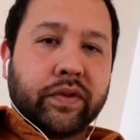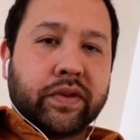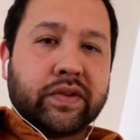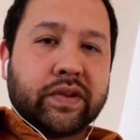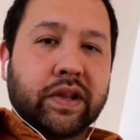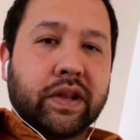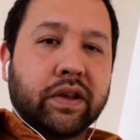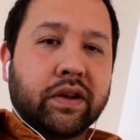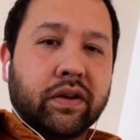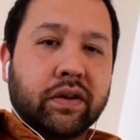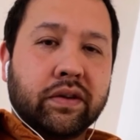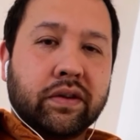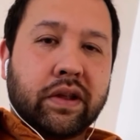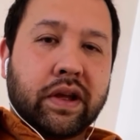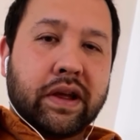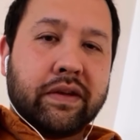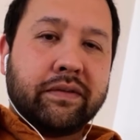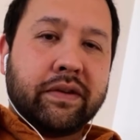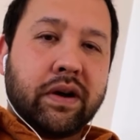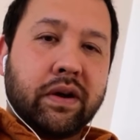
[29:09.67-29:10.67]
Silicon
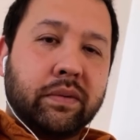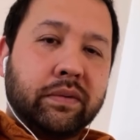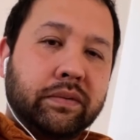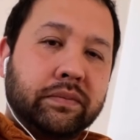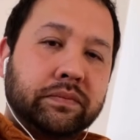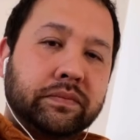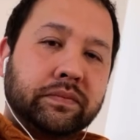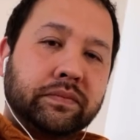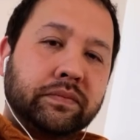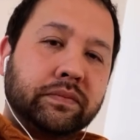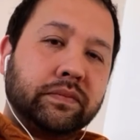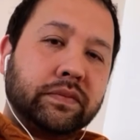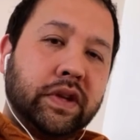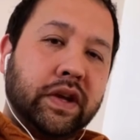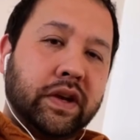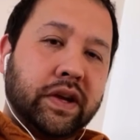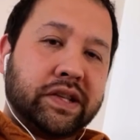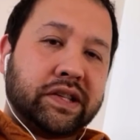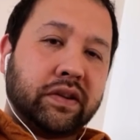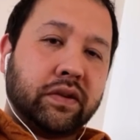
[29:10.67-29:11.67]
Live album.
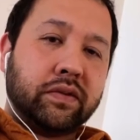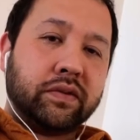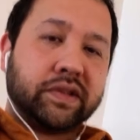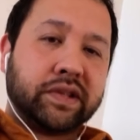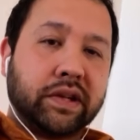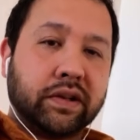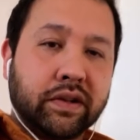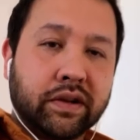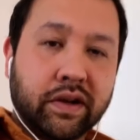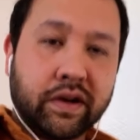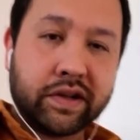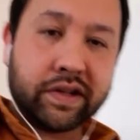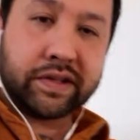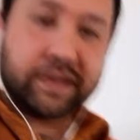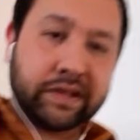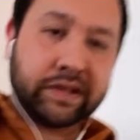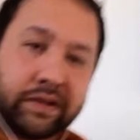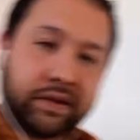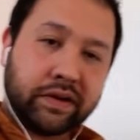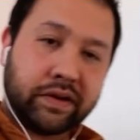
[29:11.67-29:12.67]
Do you guys know who Silicon
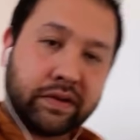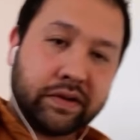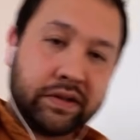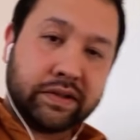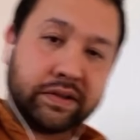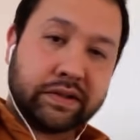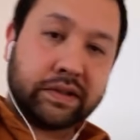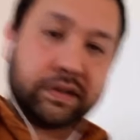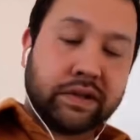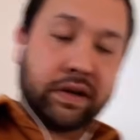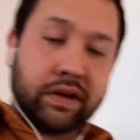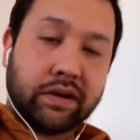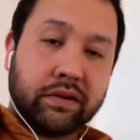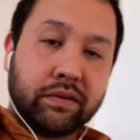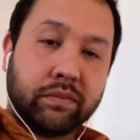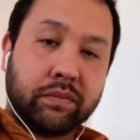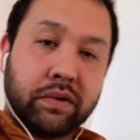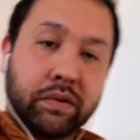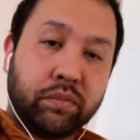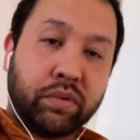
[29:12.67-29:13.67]
is? Silicon is
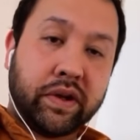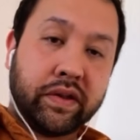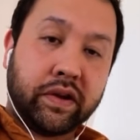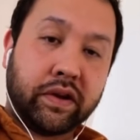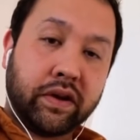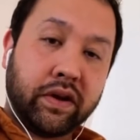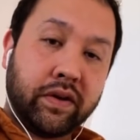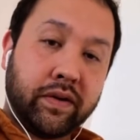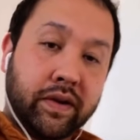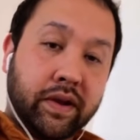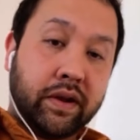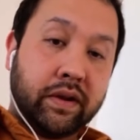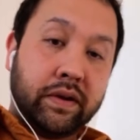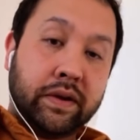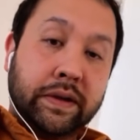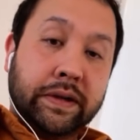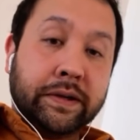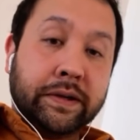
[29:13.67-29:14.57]
my brother Cody.